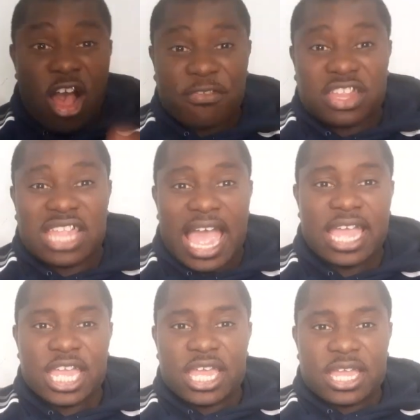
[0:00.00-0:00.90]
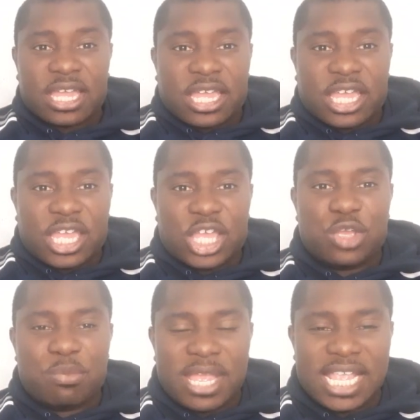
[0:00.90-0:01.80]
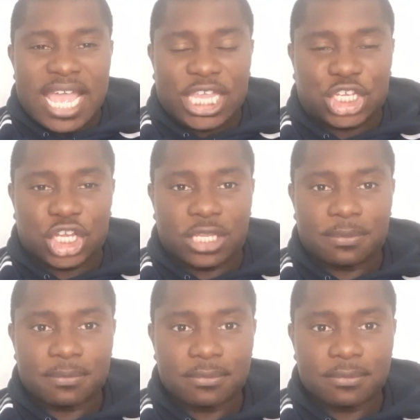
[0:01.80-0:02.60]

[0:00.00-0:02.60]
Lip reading: after that humiliation.